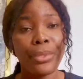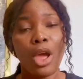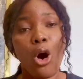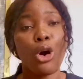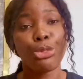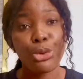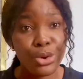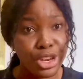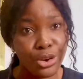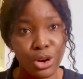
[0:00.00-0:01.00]
or
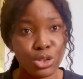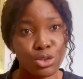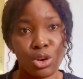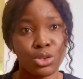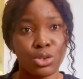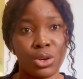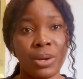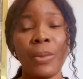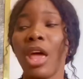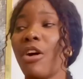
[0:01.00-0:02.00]
during the construction
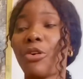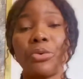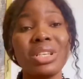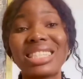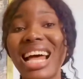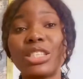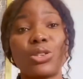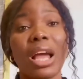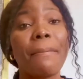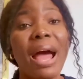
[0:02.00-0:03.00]
for instance
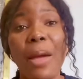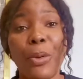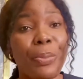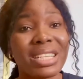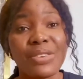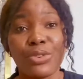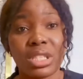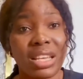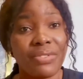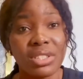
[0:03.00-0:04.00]
you can buy a property for
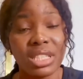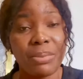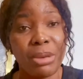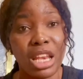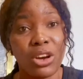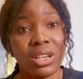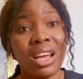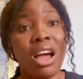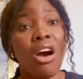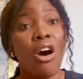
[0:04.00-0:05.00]
70 million
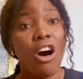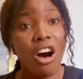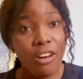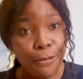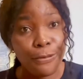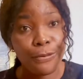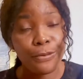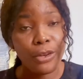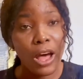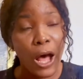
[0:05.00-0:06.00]
off
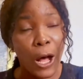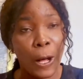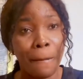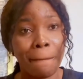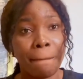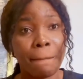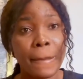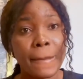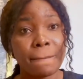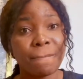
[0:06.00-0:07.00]
um
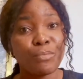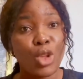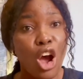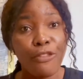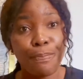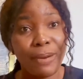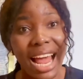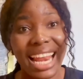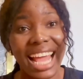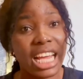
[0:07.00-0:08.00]
off
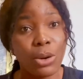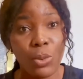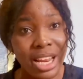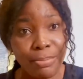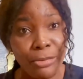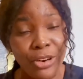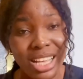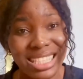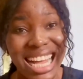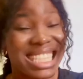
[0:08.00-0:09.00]
plan like when before
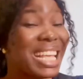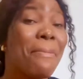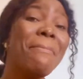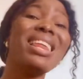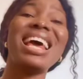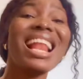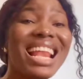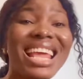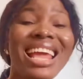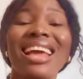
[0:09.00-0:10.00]
it starts
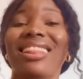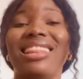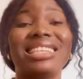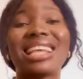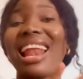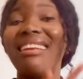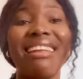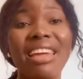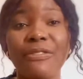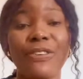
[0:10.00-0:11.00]
immediately they start
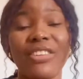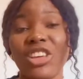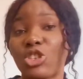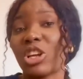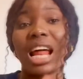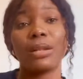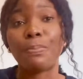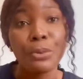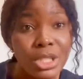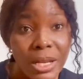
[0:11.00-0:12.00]
laying foundation and
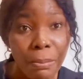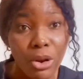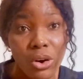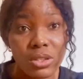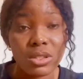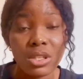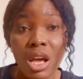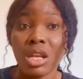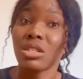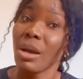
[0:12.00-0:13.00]
putting blocks
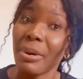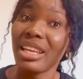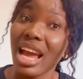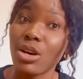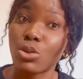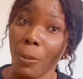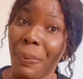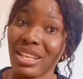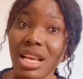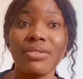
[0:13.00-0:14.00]
somebody else to
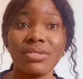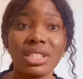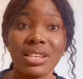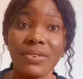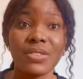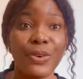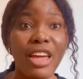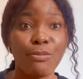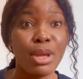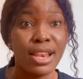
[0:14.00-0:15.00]
pay
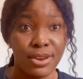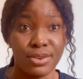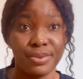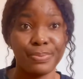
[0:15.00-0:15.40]
75 million